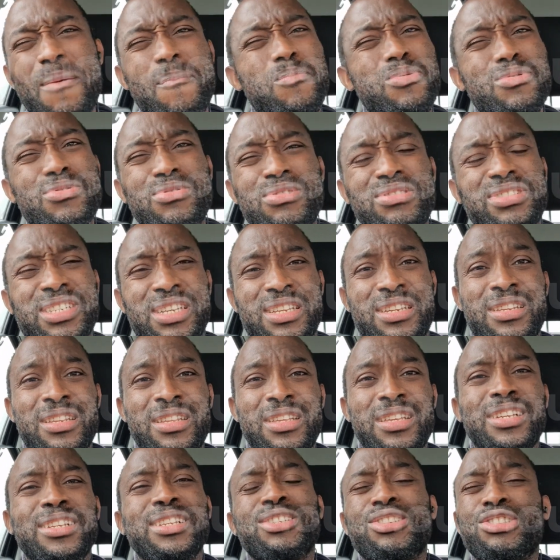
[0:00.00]
bullshit.
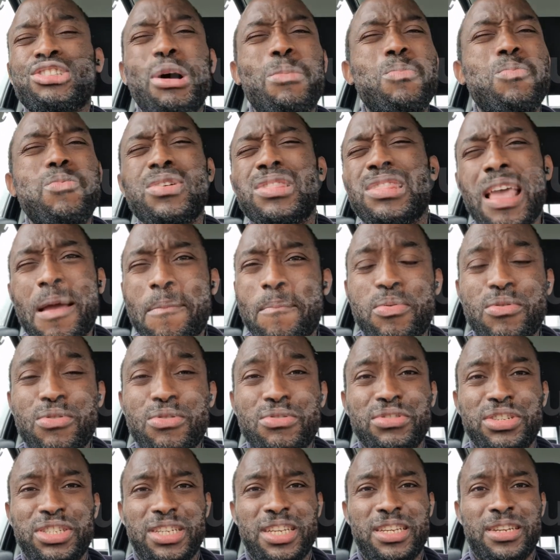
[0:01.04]
Stop with the
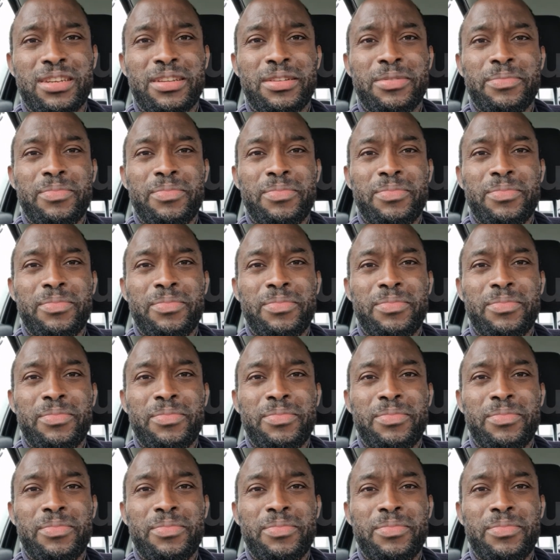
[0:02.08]
bullshit.